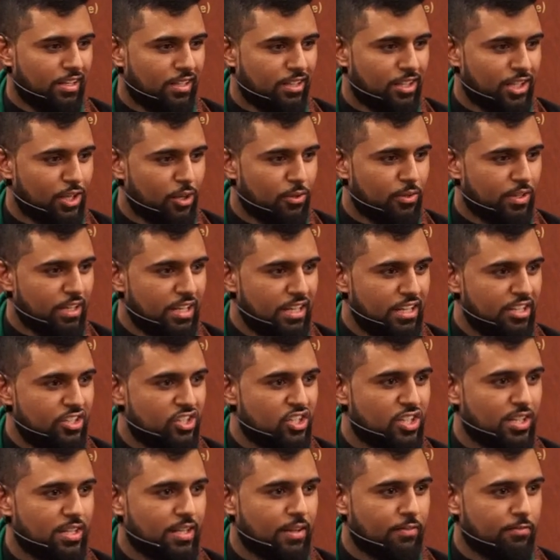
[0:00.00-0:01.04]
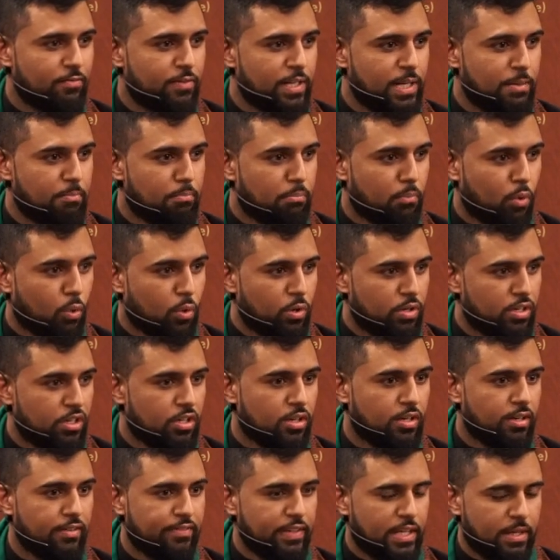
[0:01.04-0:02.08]
You know, each and every
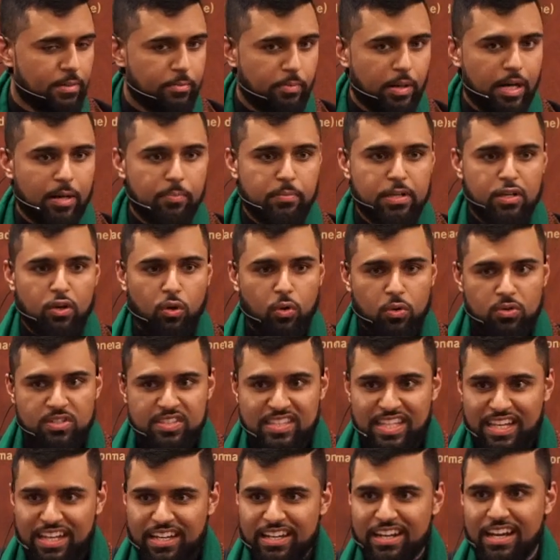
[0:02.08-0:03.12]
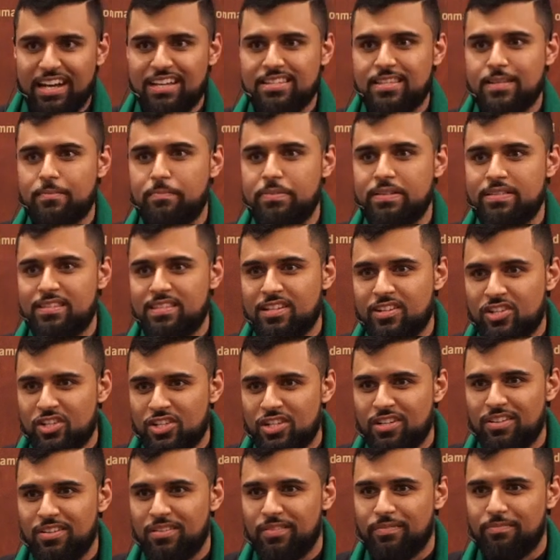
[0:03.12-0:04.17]
mourner of Imam and Hussein has a
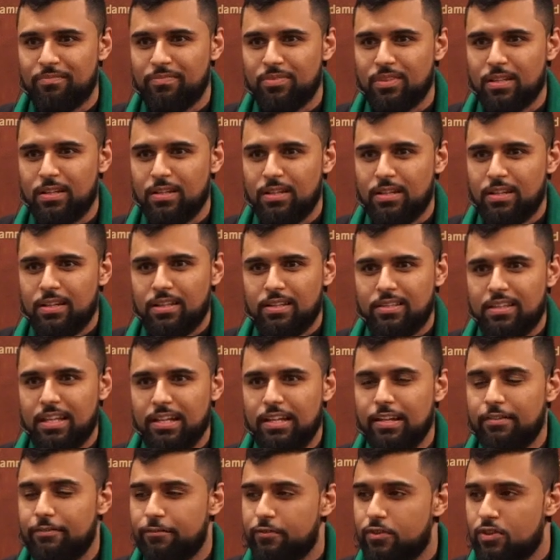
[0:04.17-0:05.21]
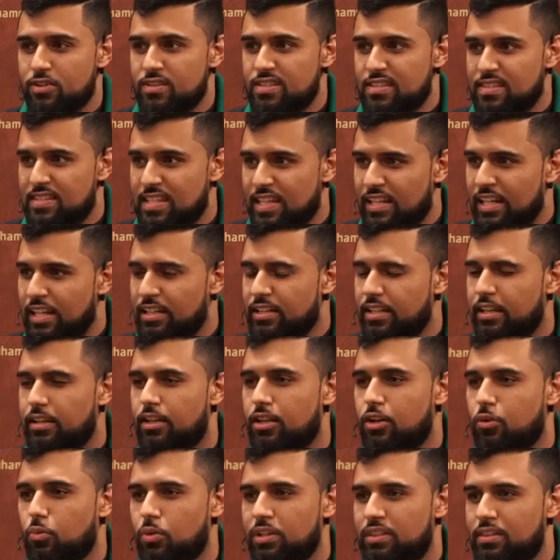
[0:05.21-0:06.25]
position. That if you're sitting
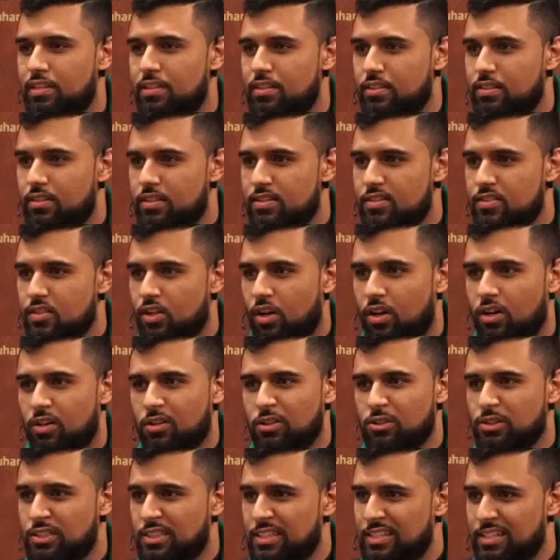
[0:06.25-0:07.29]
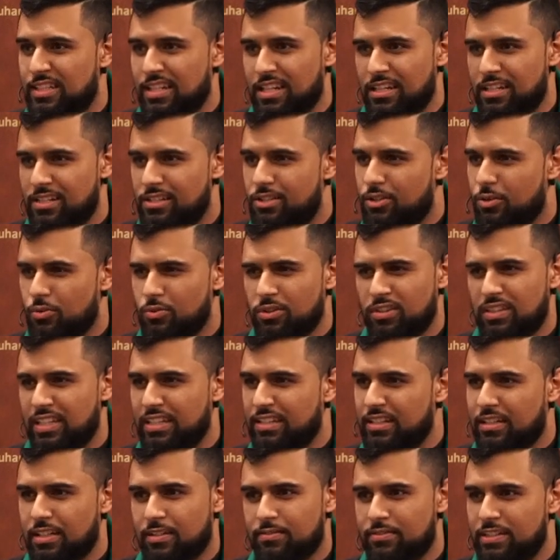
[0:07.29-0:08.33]
here within this hall today, don't
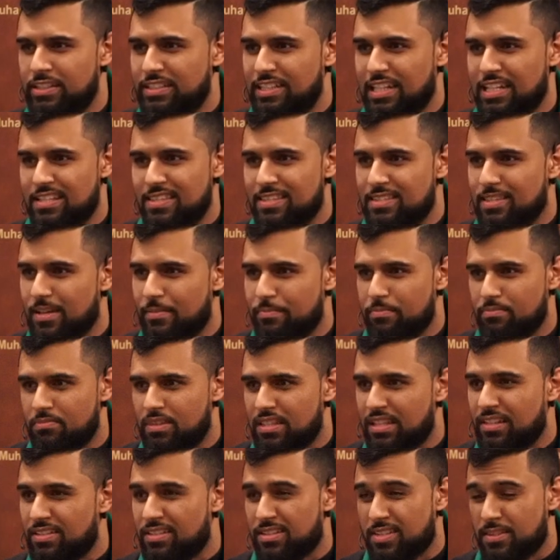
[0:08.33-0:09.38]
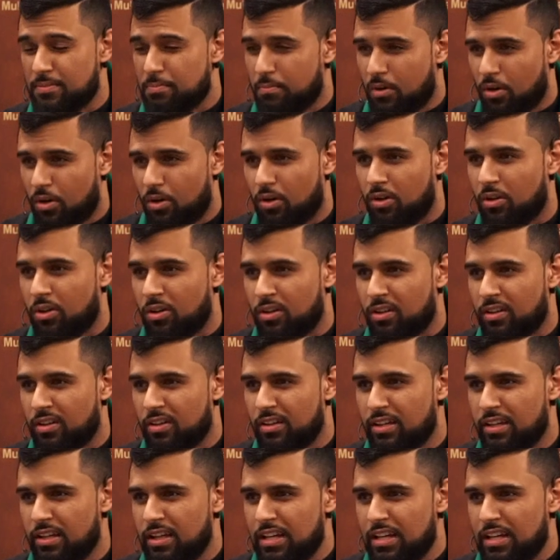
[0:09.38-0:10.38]
think of it as something small